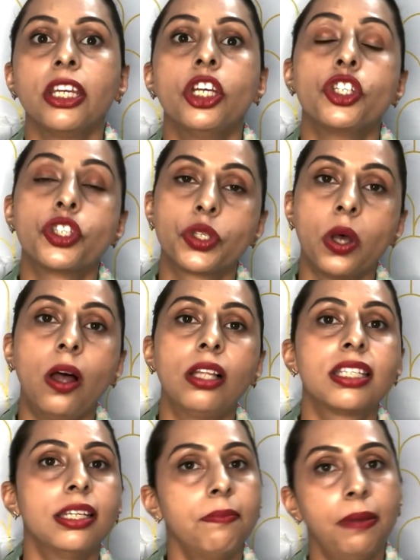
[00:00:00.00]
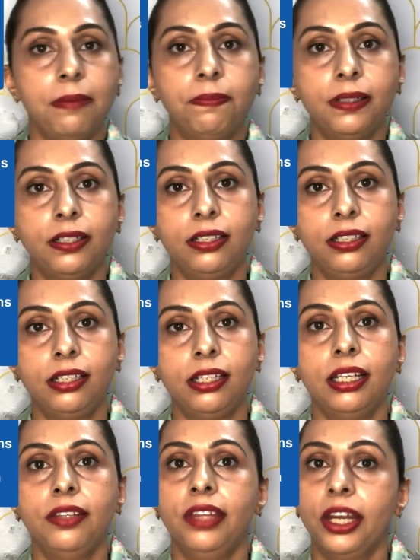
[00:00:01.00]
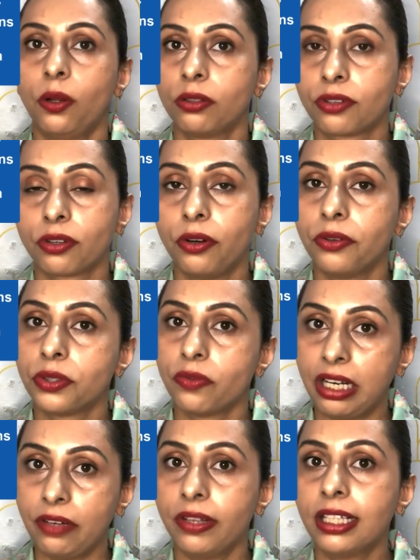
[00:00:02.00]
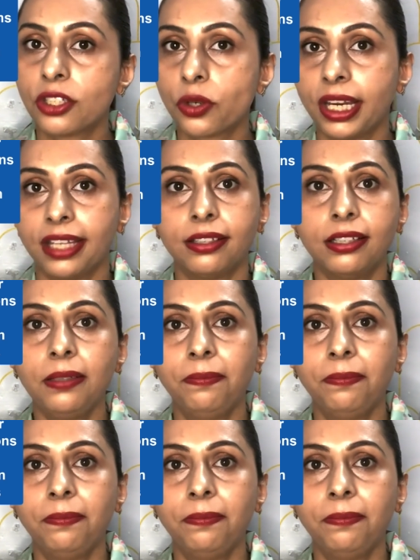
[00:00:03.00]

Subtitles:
Salt and pepper, that also goes very well together.